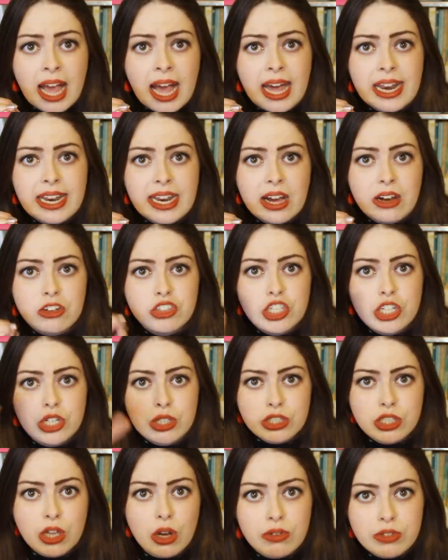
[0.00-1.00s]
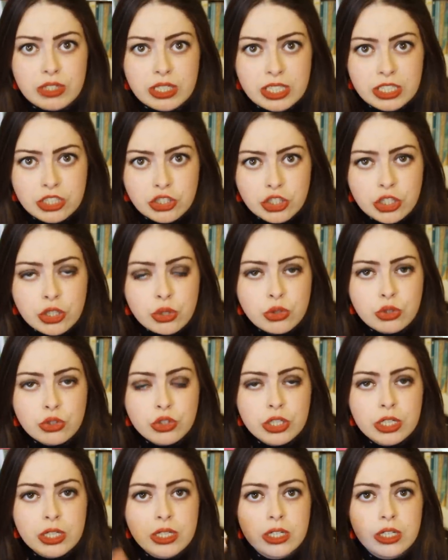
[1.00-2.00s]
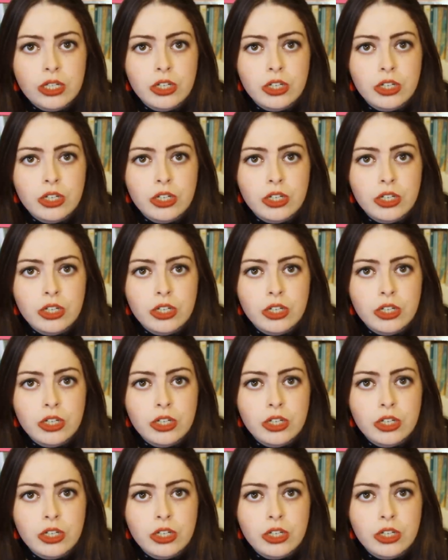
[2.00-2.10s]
And now she looks after these children